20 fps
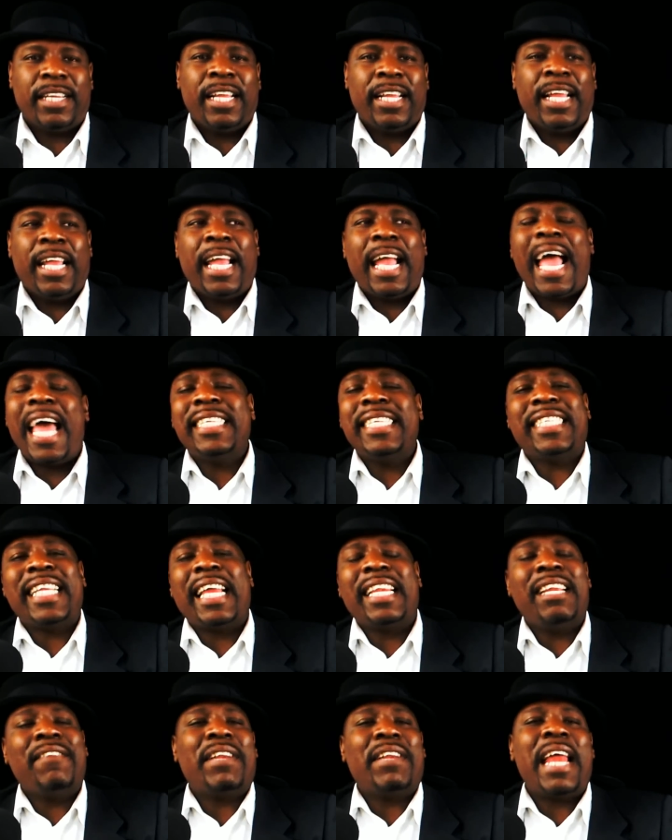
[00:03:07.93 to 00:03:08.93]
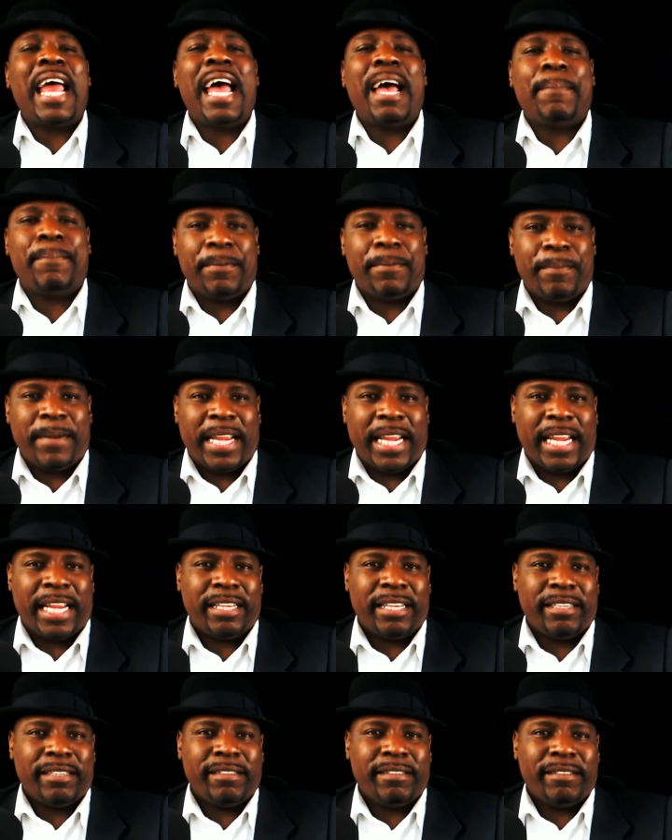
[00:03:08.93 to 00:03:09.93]
How does that even happen, man?
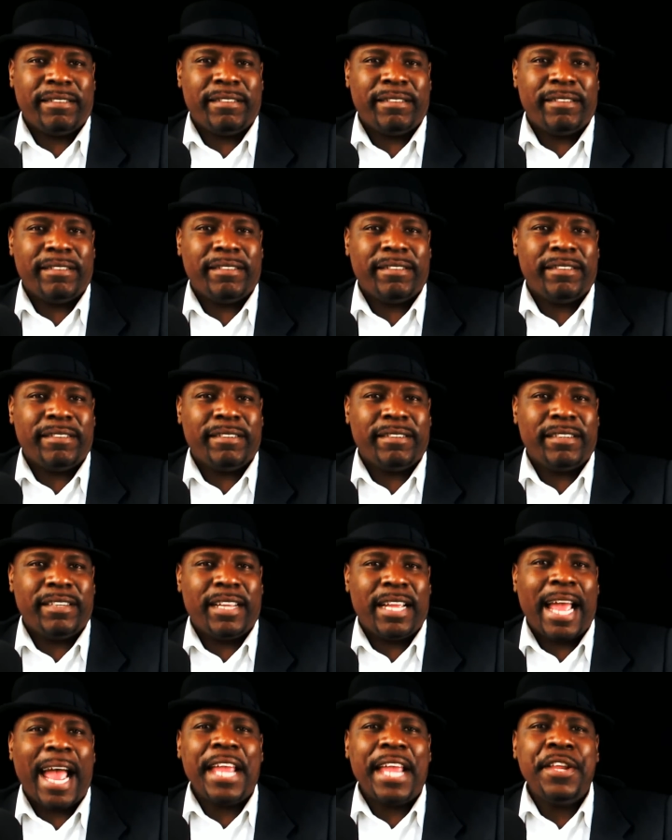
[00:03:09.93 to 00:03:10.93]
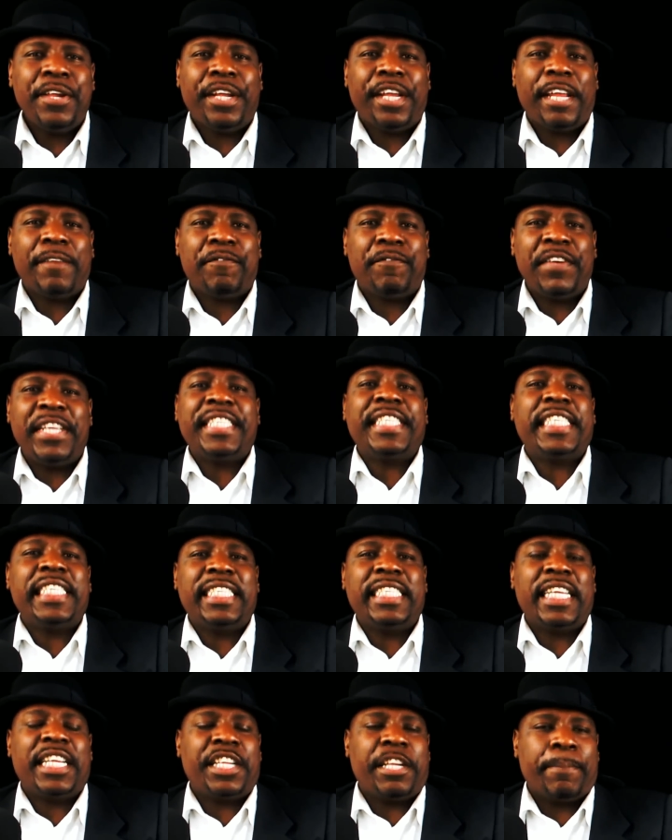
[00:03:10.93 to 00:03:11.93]
How you get
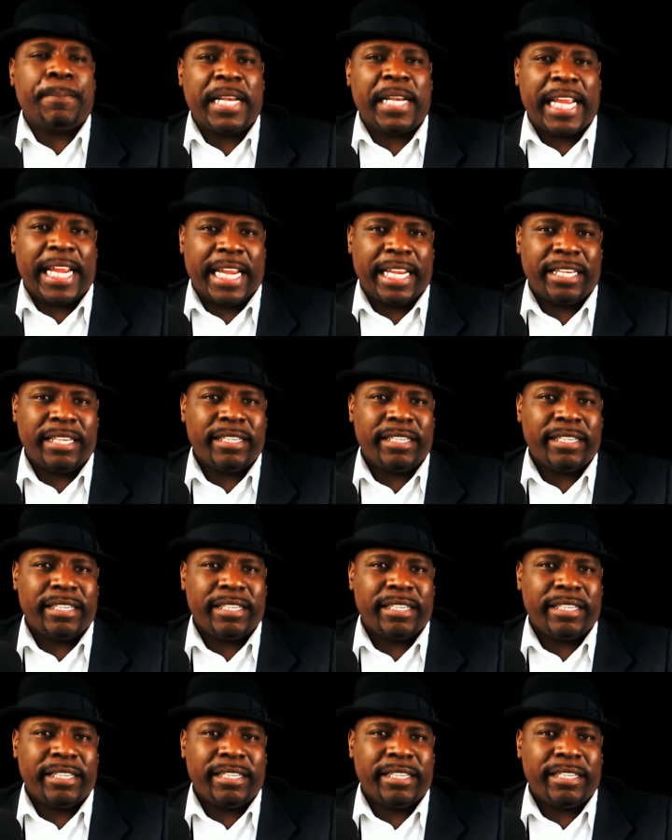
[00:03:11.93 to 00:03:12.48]
feces in your plant?